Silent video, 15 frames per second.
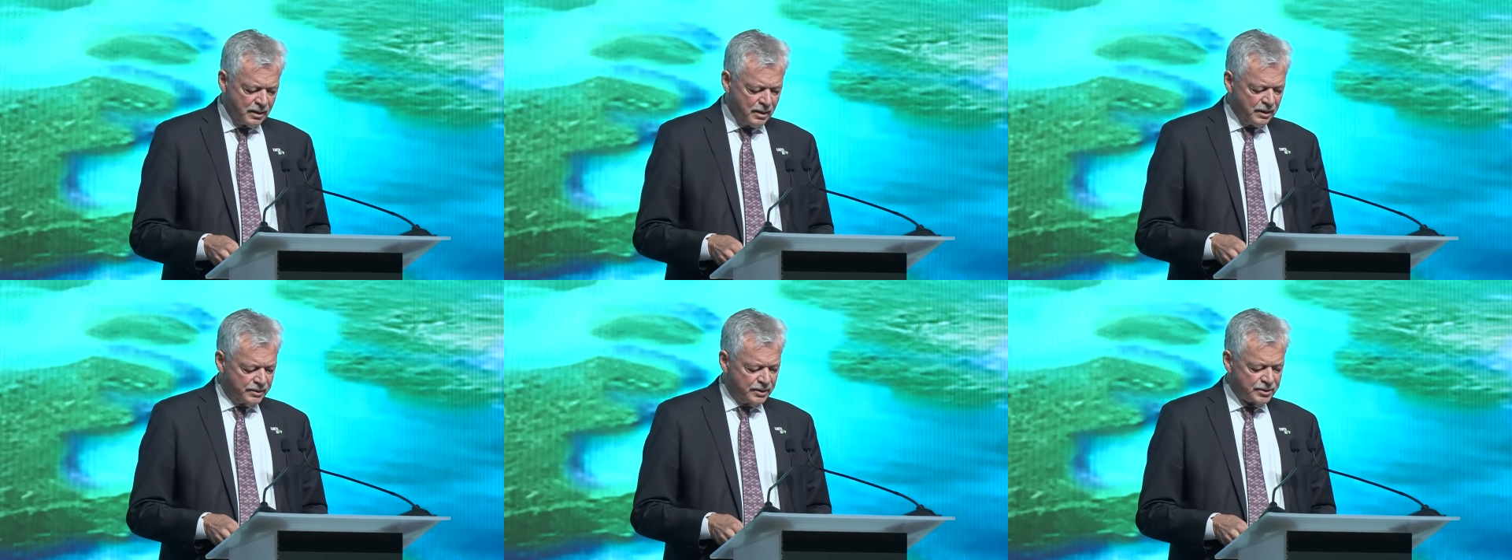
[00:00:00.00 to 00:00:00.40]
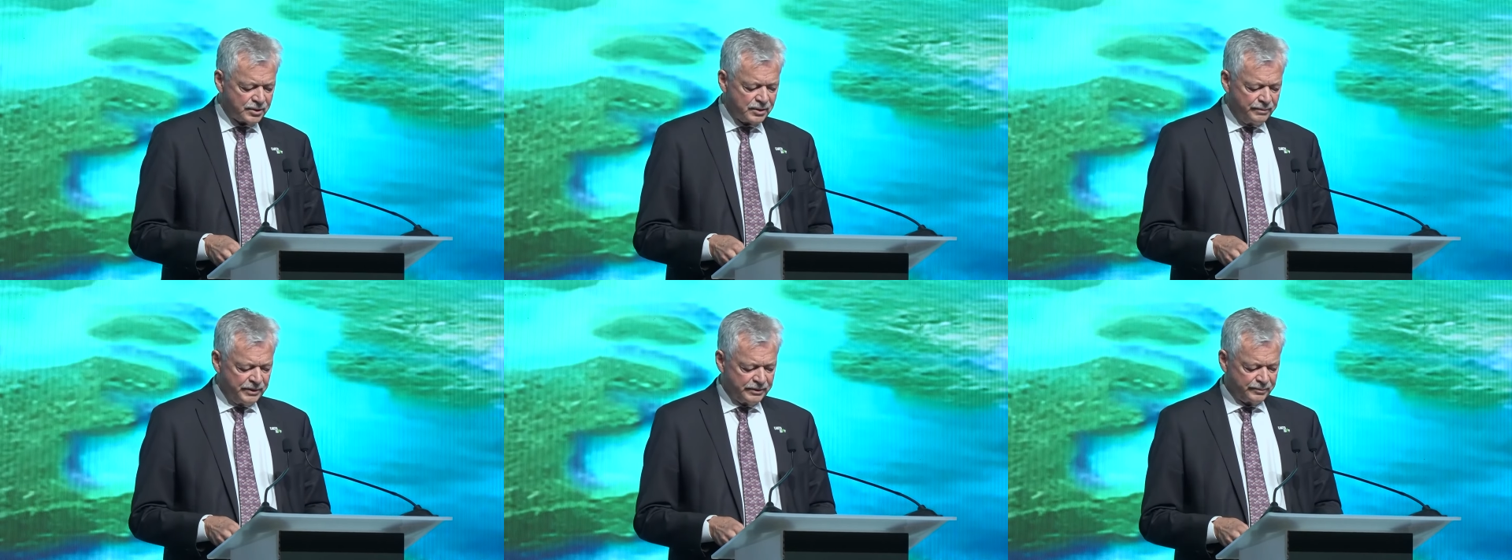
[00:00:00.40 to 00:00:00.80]
This
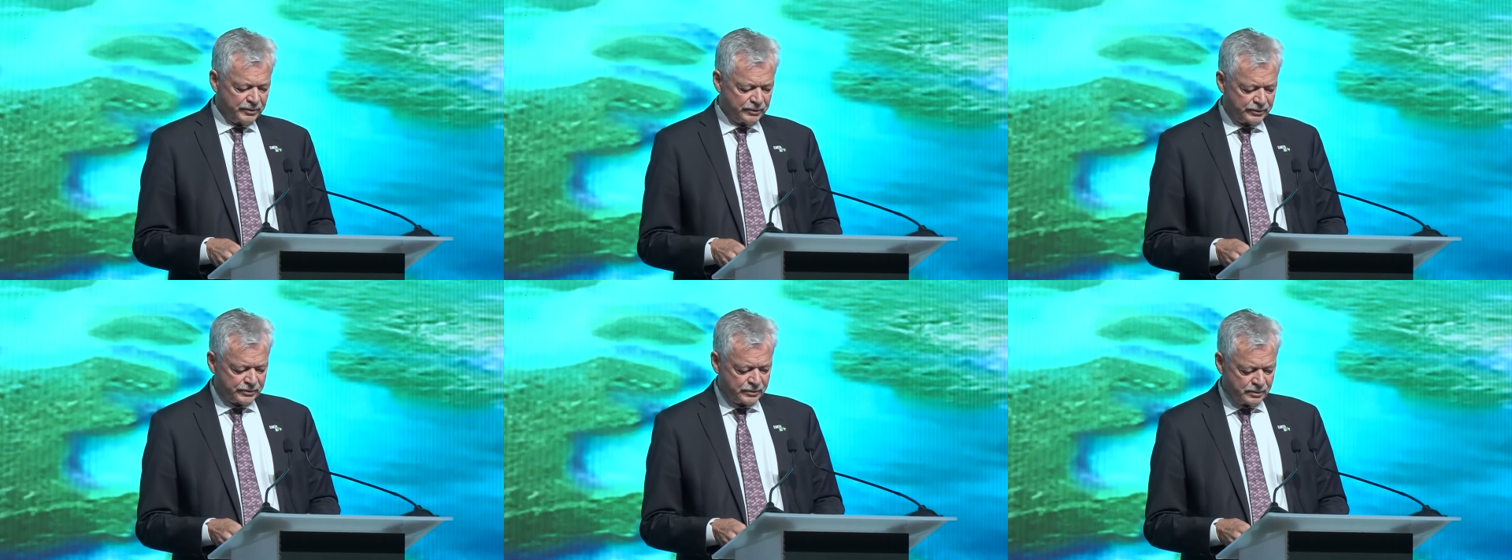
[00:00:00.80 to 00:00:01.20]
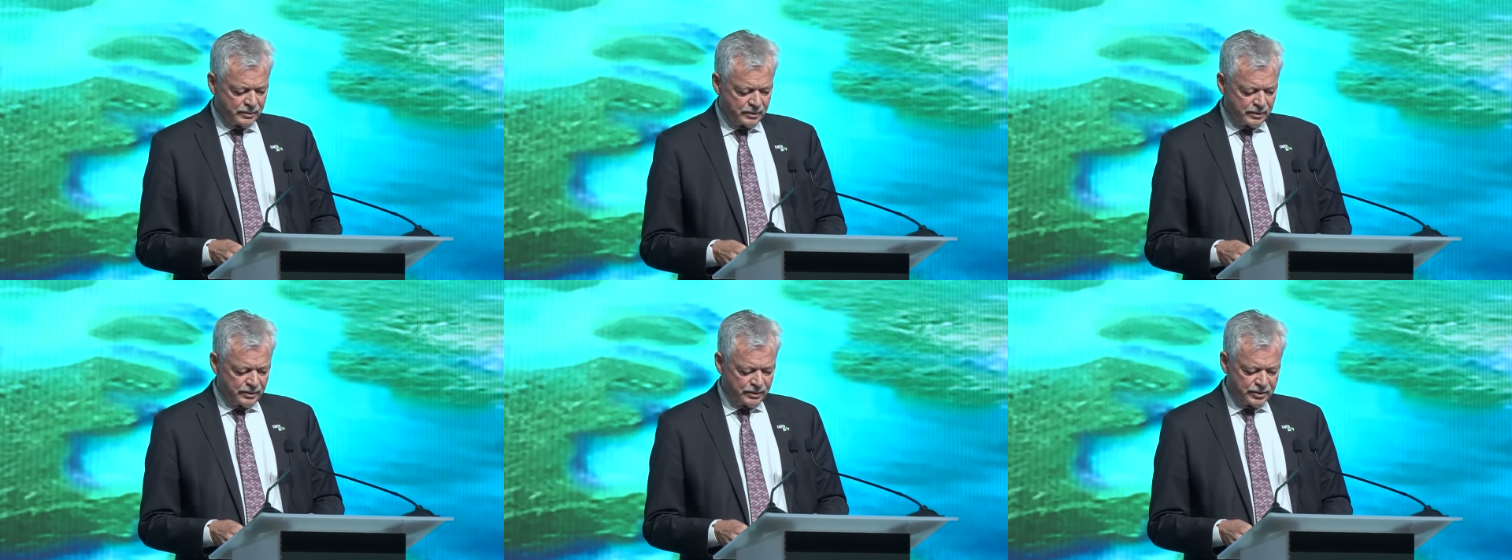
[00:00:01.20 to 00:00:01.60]
commitment
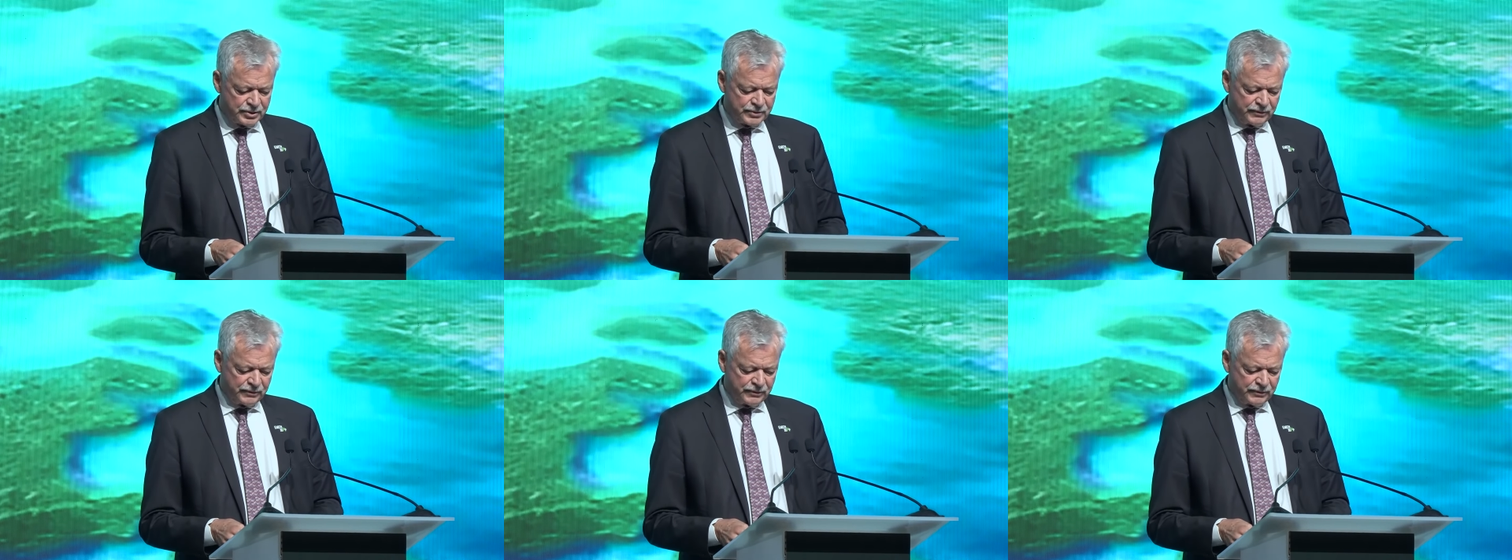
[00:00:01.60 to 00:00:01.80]
is